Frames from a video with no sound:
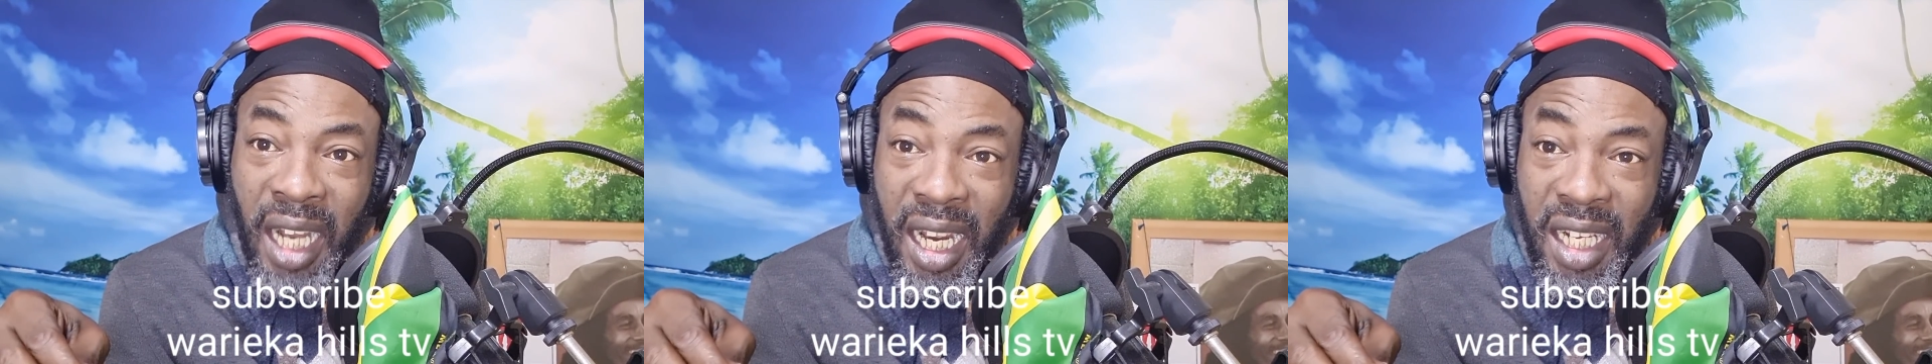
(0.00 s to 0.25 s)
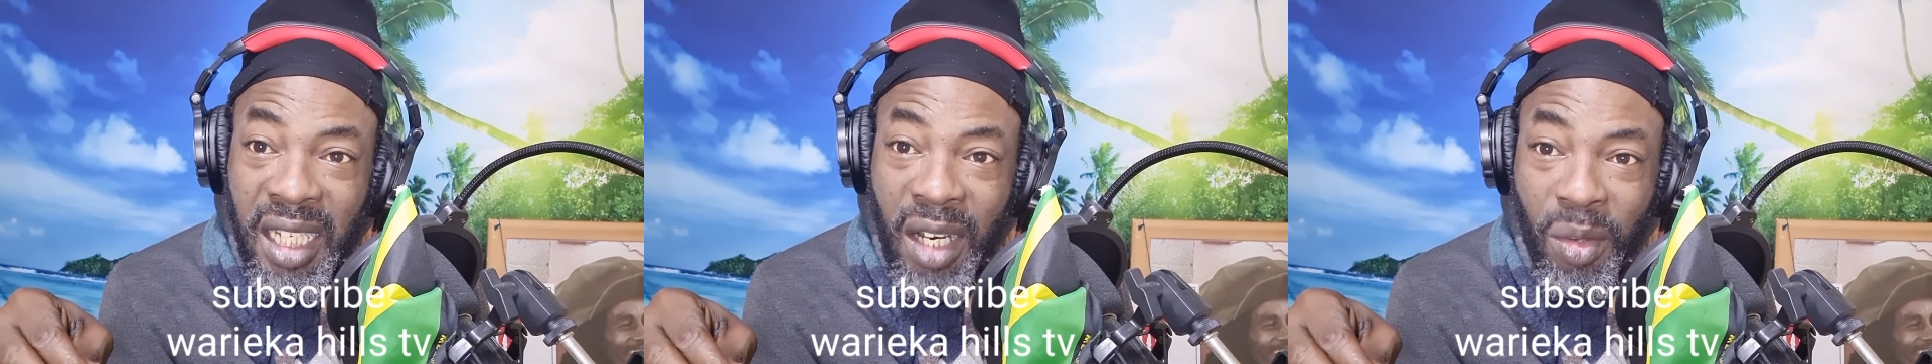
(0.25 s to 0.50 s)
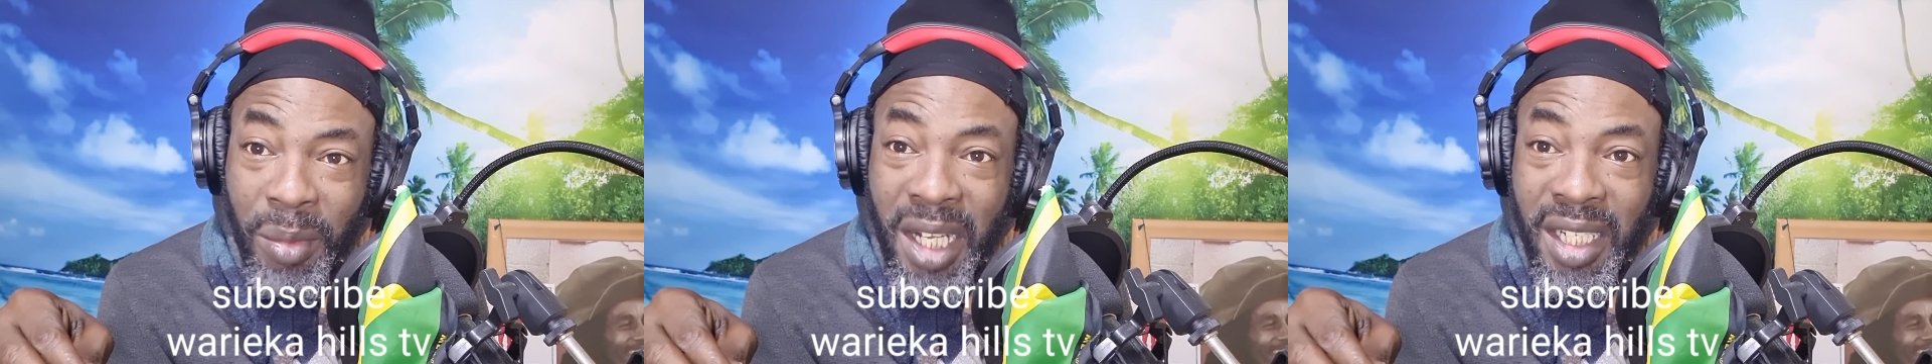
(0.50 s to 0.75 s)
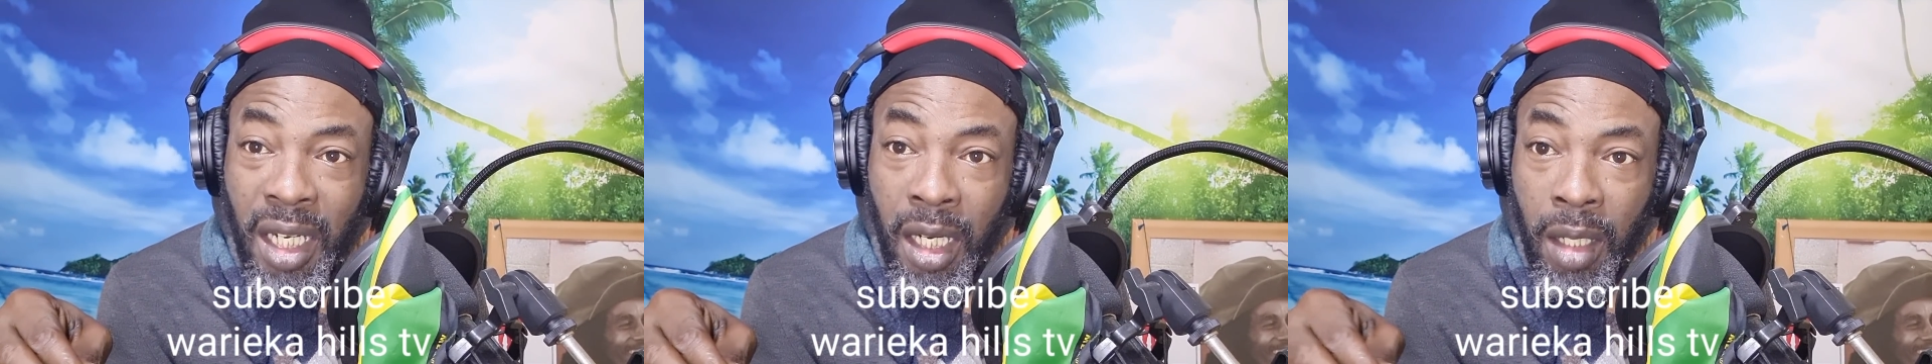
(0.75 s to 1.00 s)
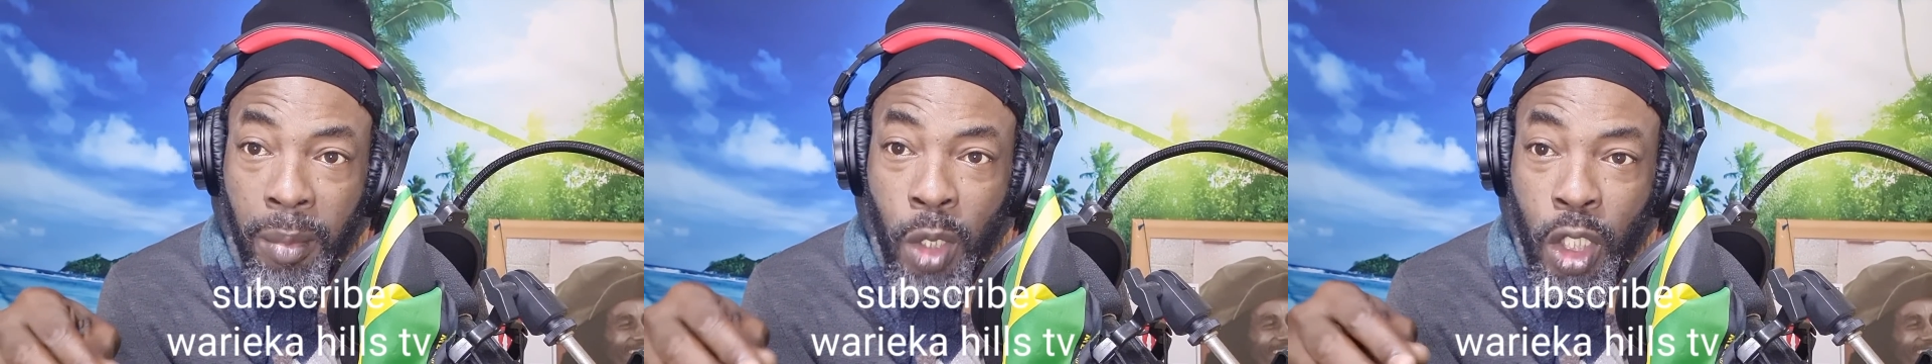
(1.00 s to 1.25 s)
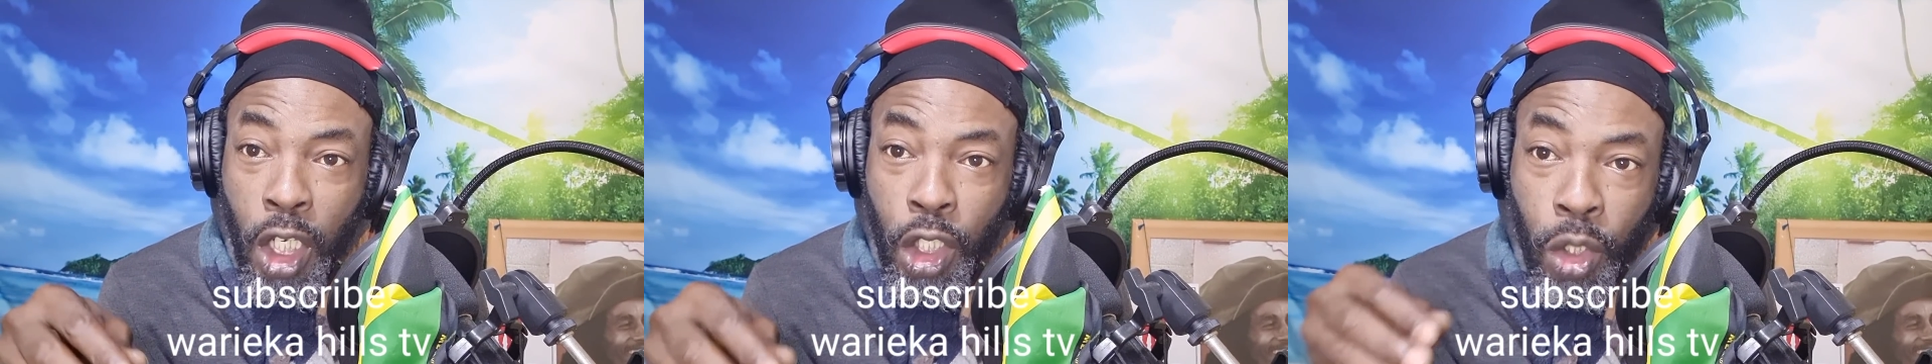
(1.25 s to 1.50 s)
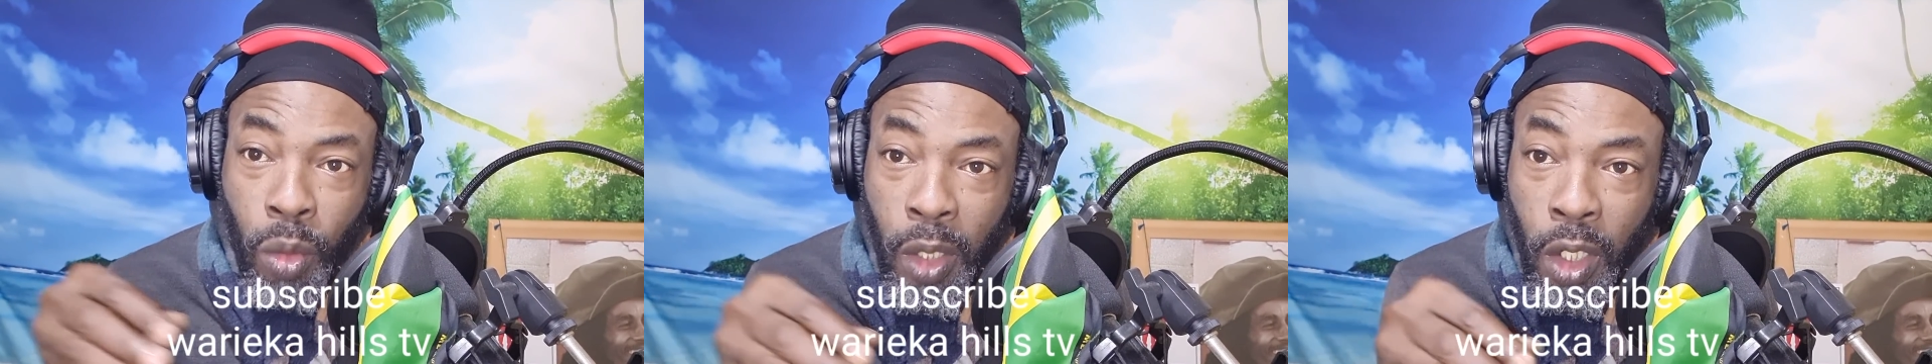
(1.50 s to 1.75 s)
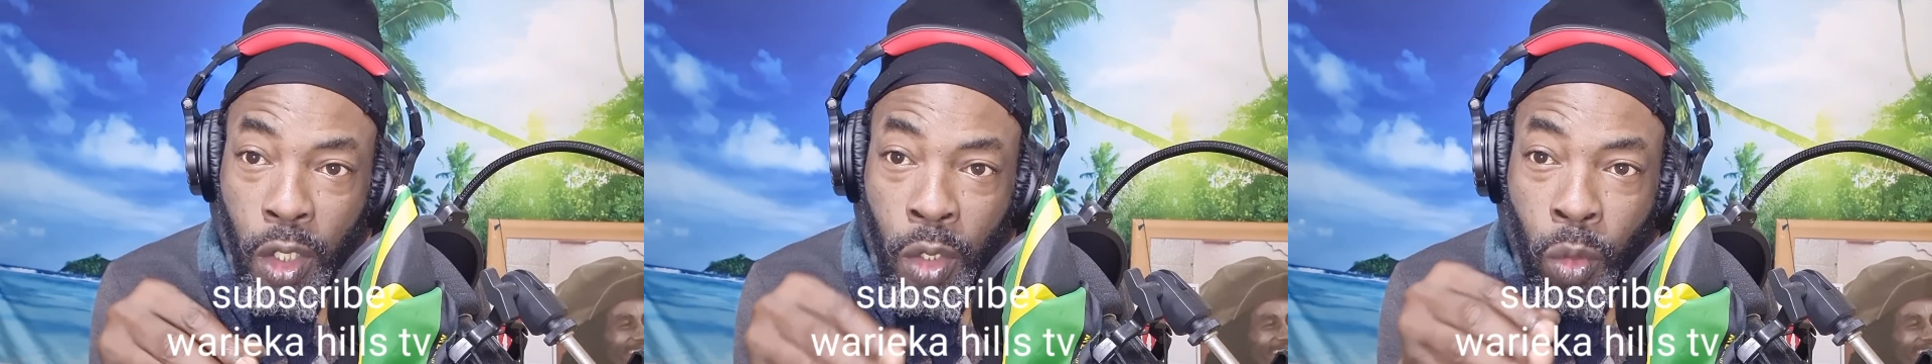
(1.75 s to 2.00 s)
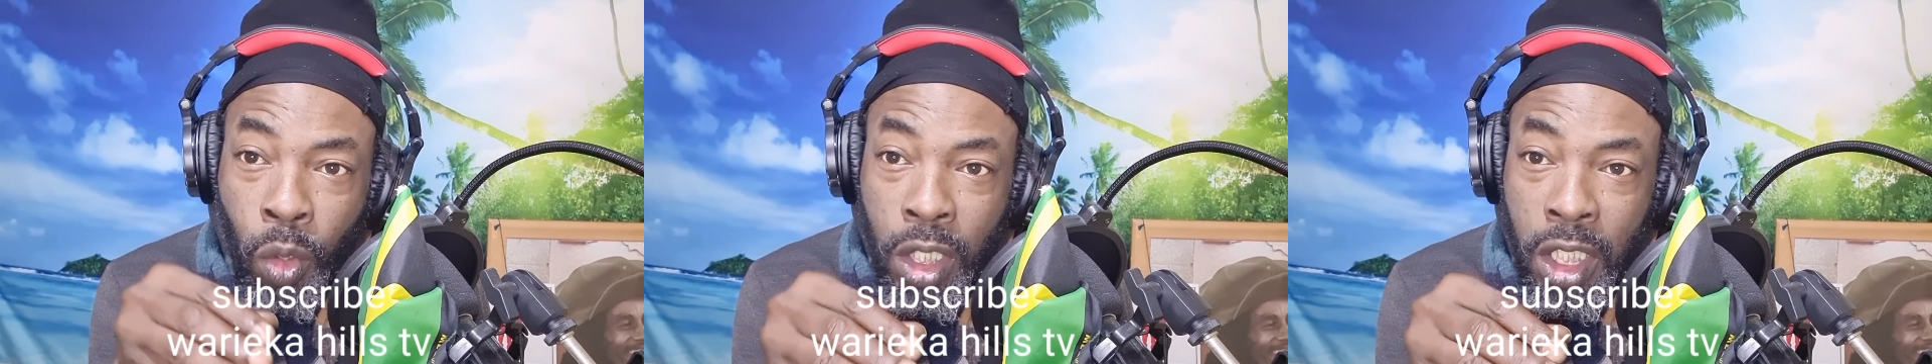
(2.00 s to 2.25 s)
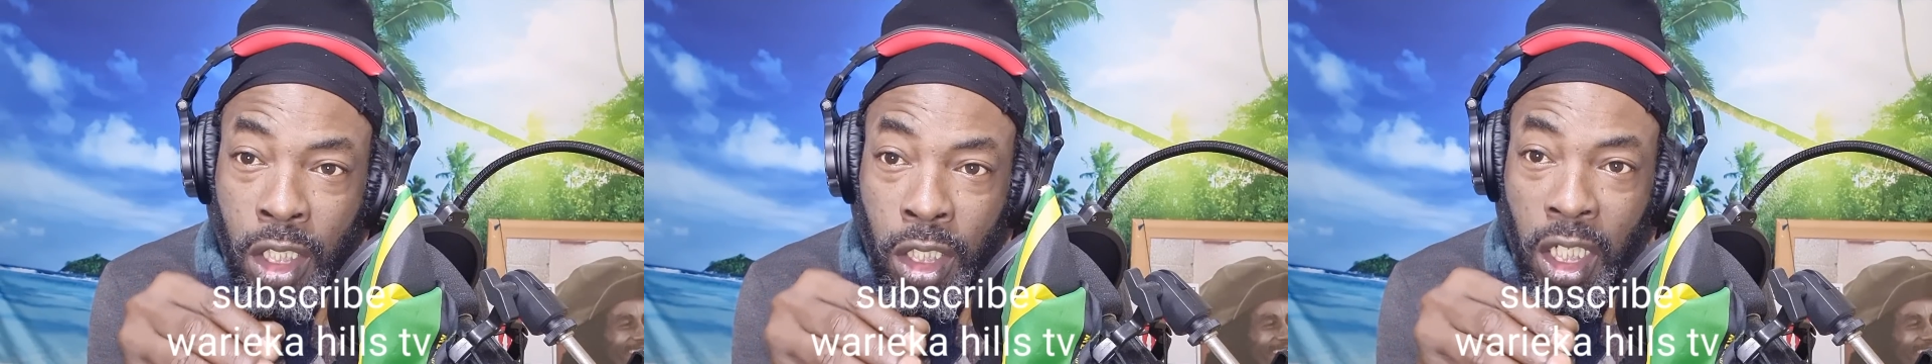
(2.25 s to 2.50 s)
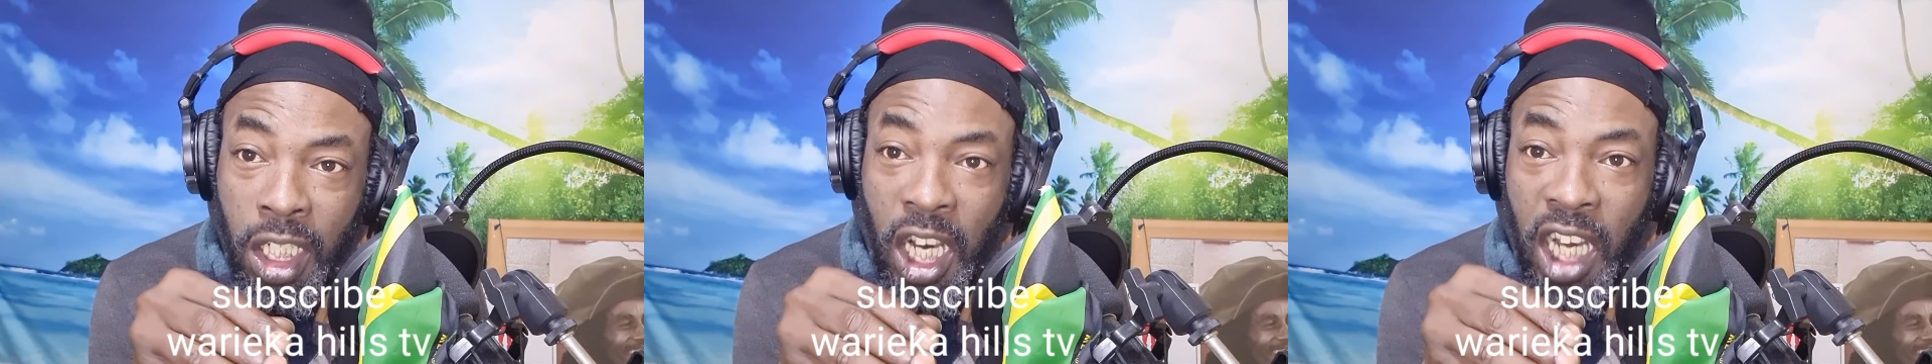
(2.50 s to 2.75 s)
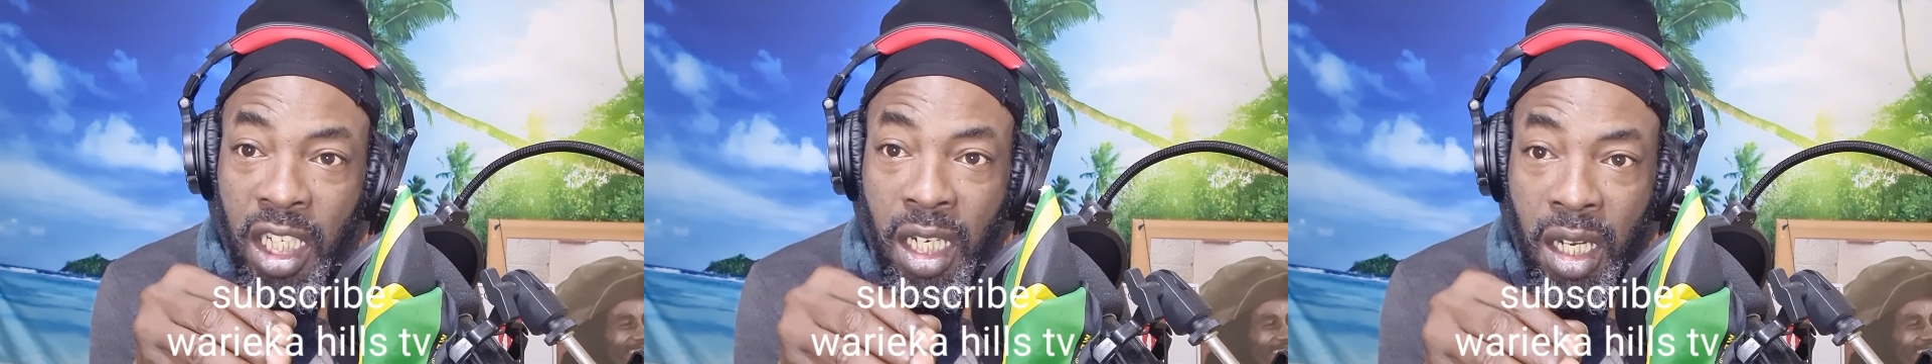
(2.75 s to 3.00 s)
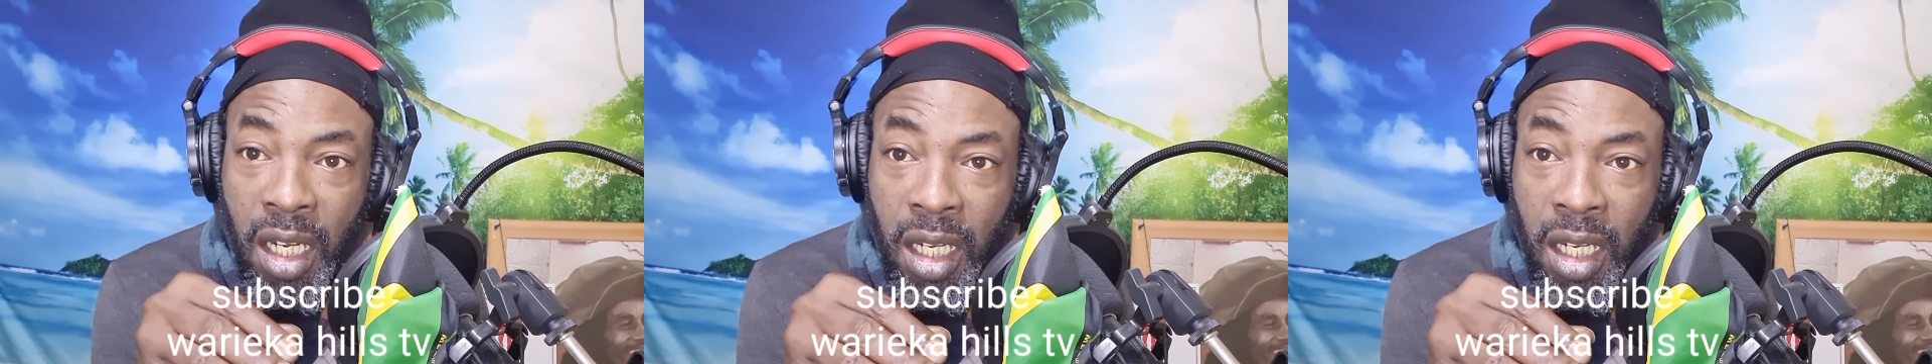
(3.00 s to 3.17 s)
You understand what I say? I just show you the whole situation.